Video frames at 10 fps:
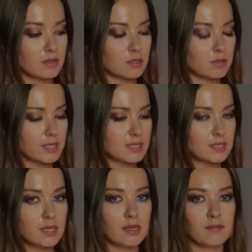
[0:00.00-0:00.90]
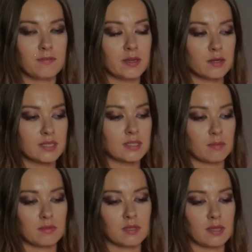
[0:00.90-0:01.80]
So let's see if there is
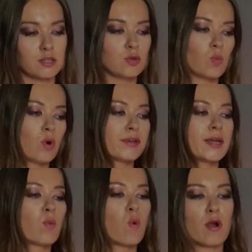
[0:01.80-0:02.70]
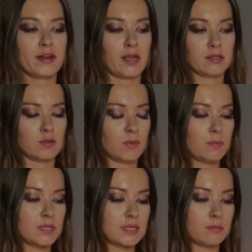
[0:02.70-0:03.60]
something like to worry, a warning. So
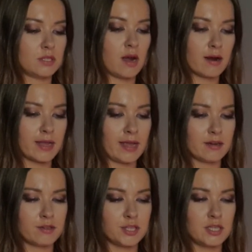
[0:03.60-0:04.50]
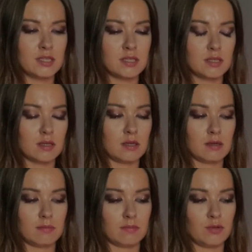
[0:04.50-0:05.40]
maybe some dark energies you